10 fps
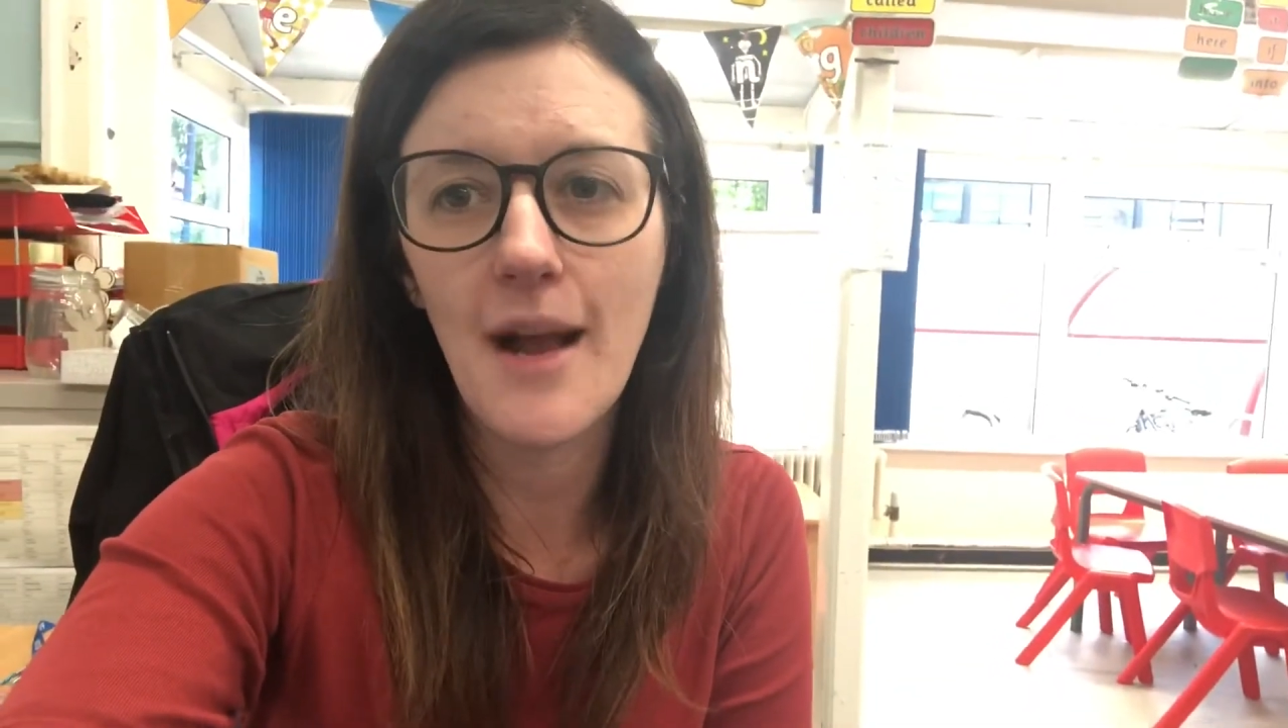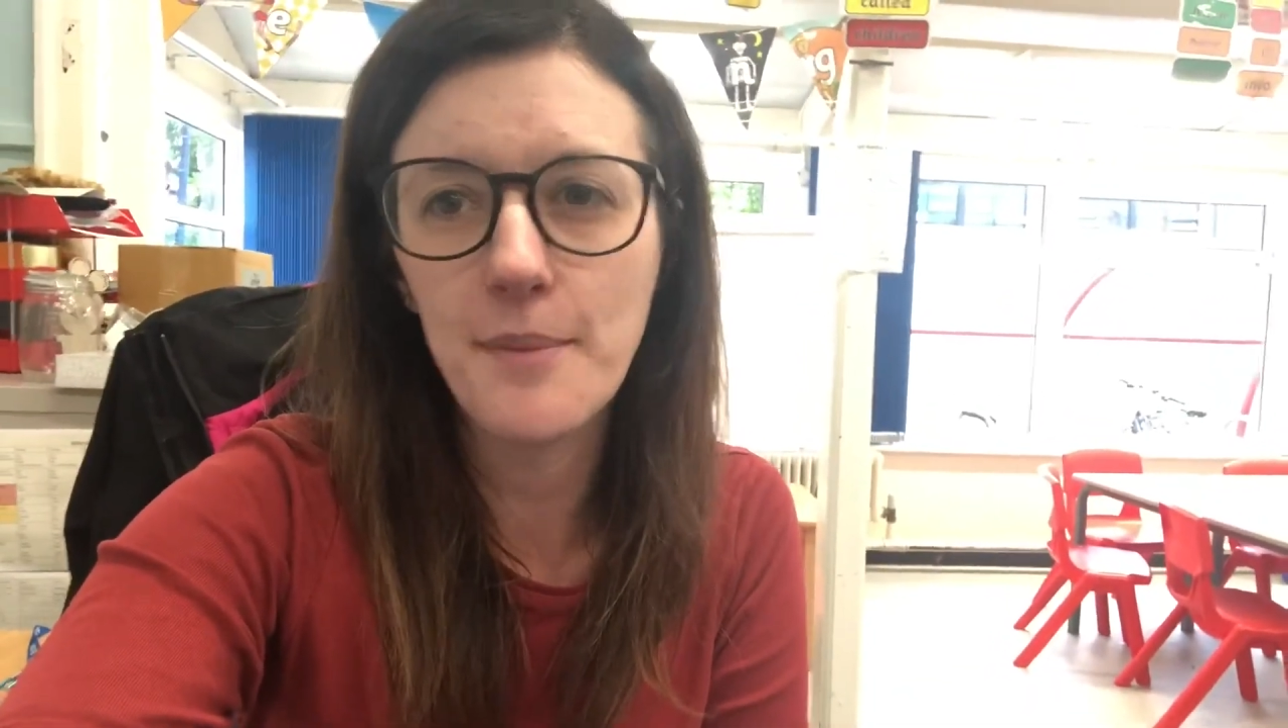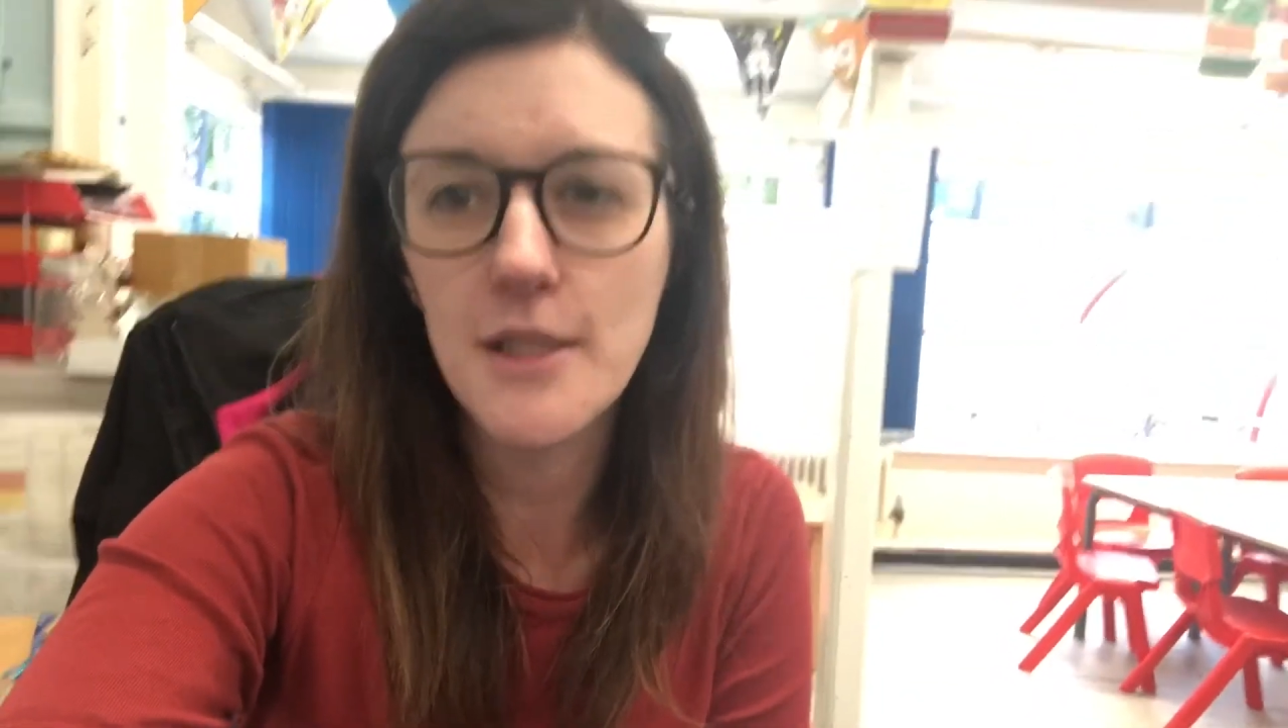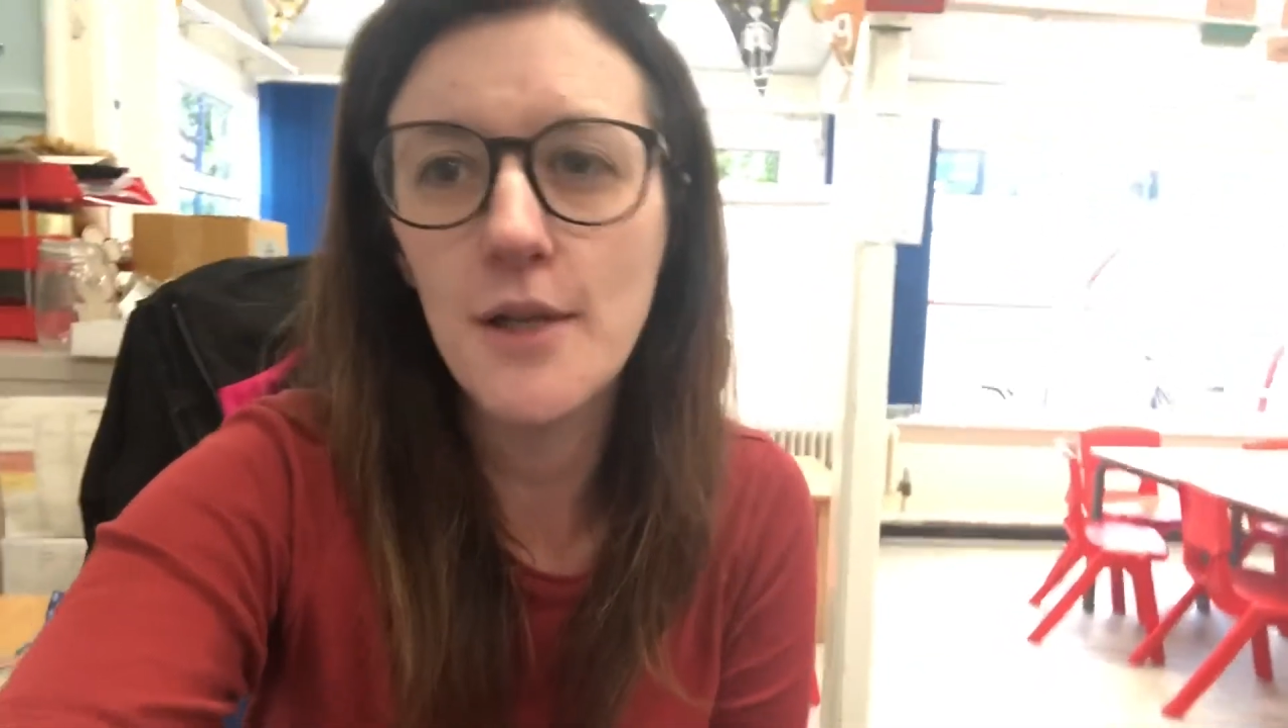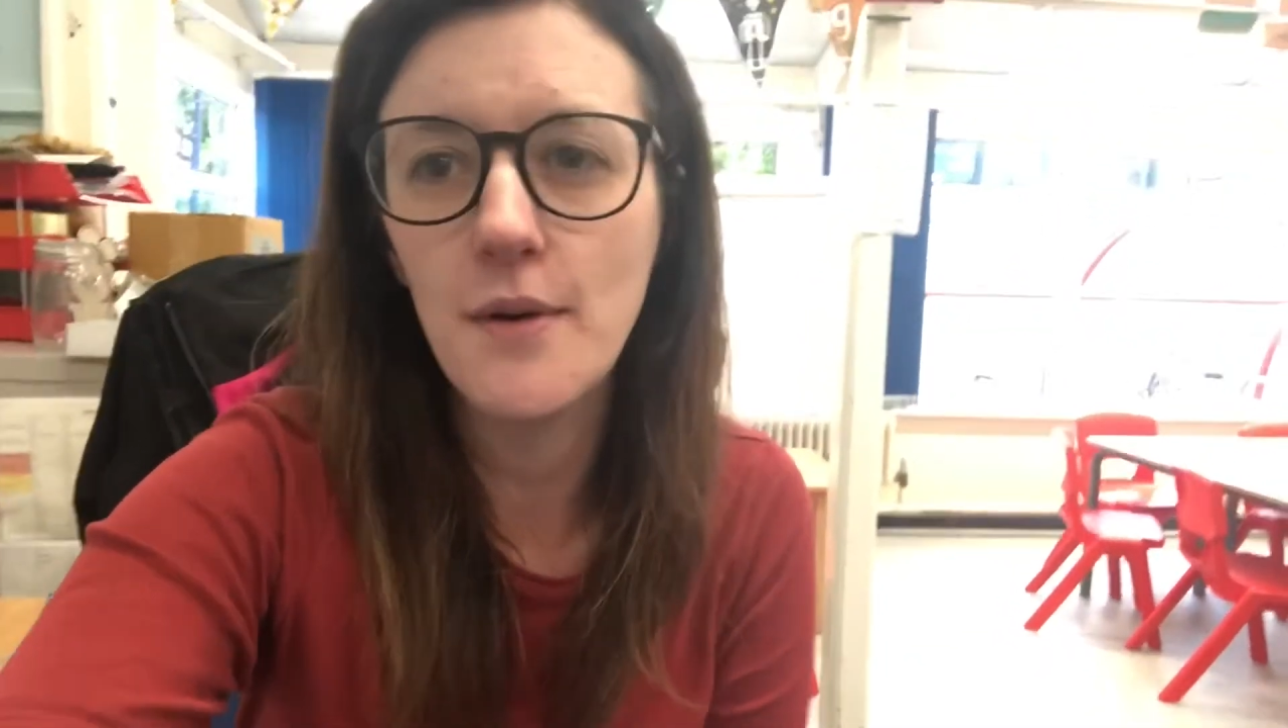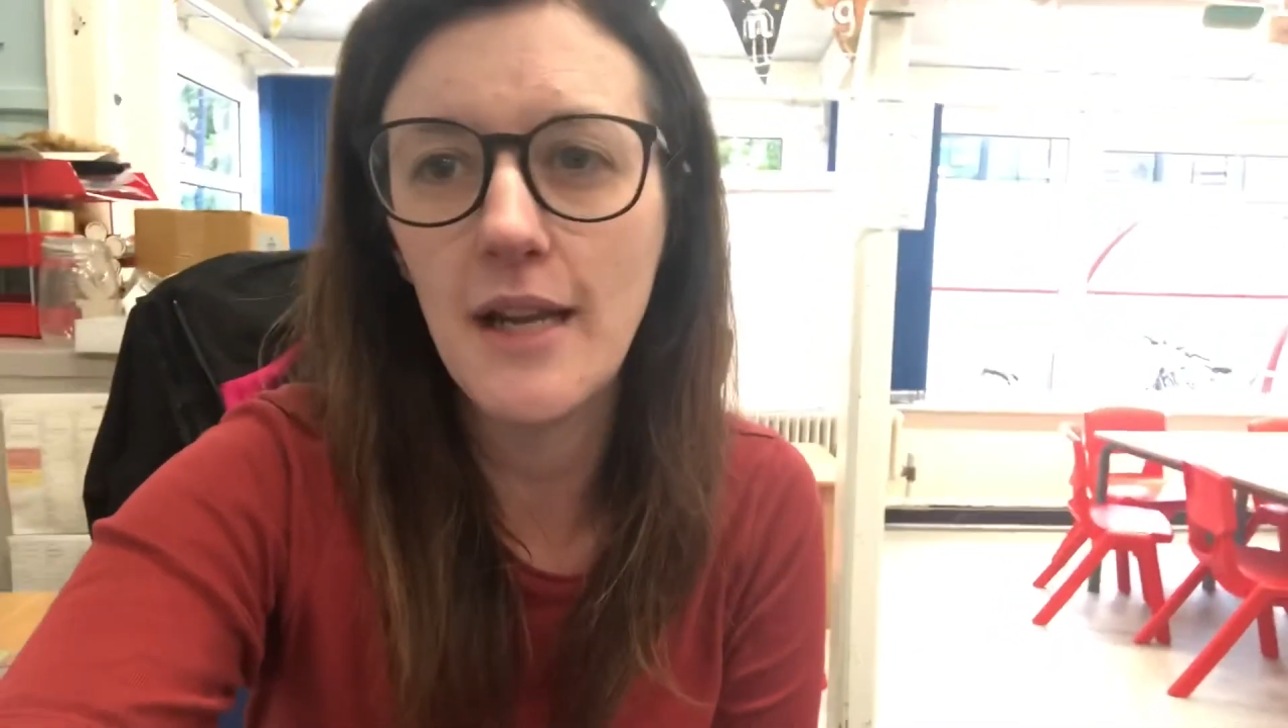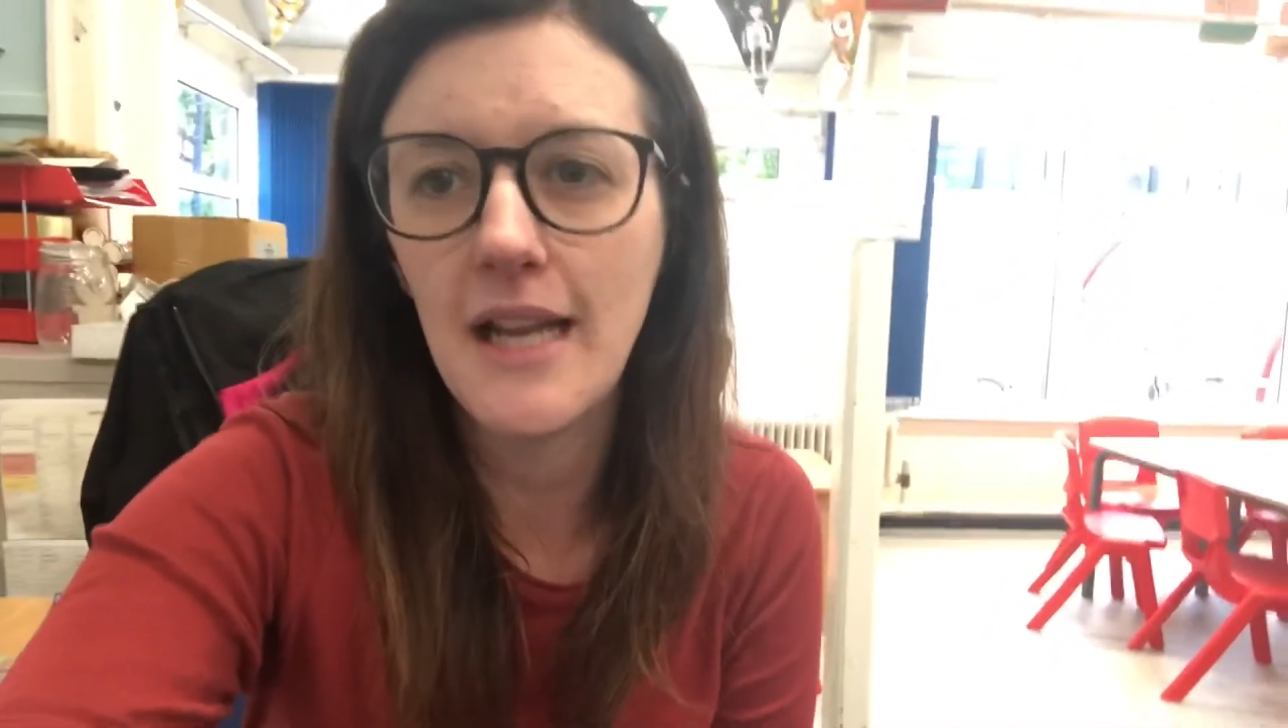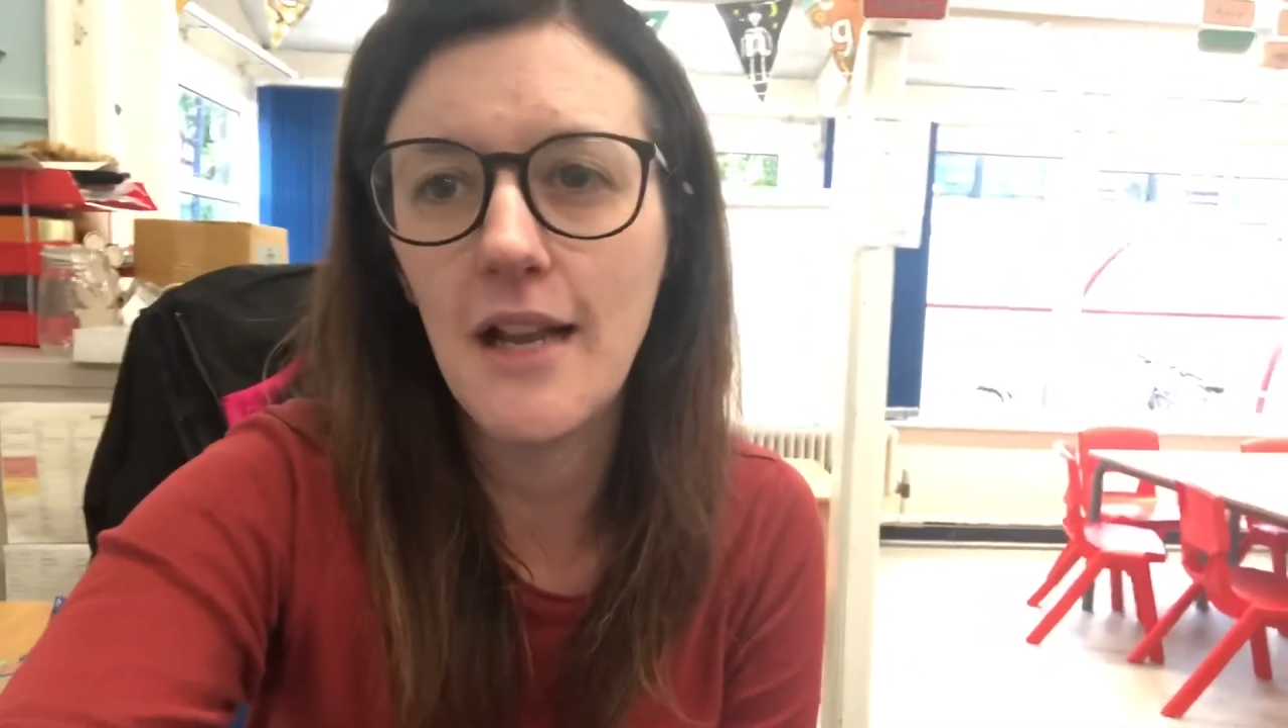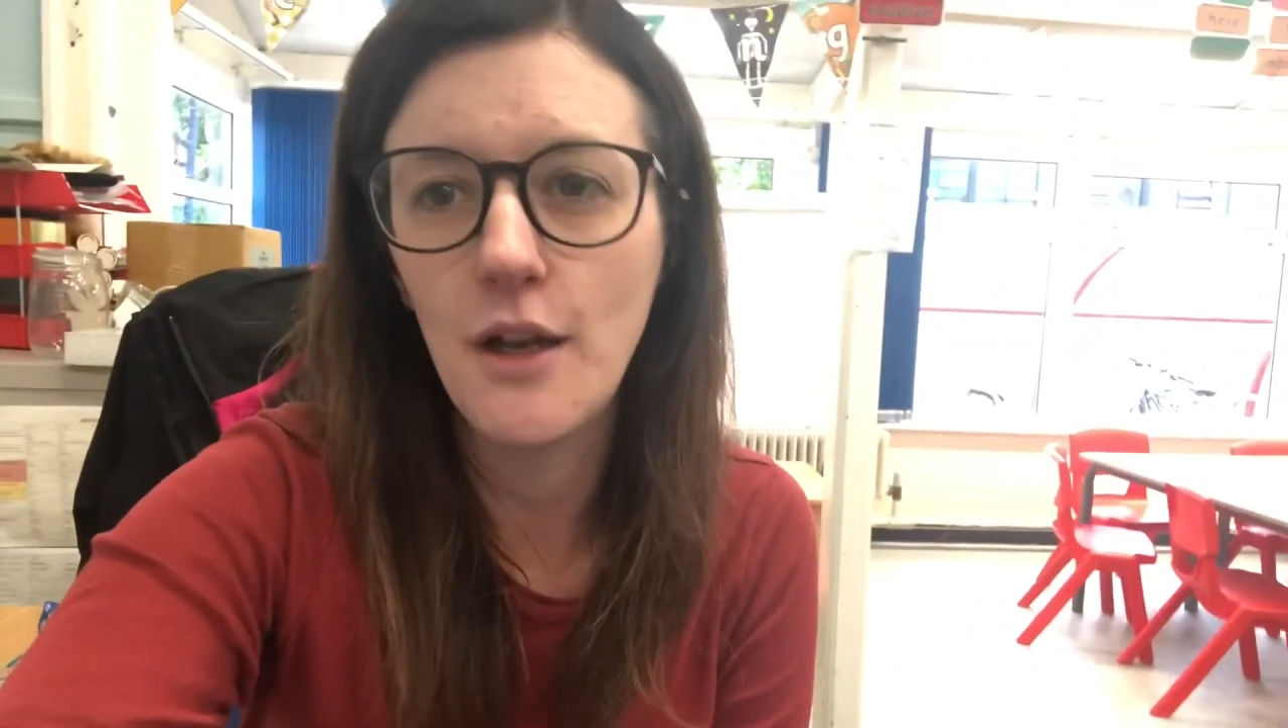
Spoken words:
absolutely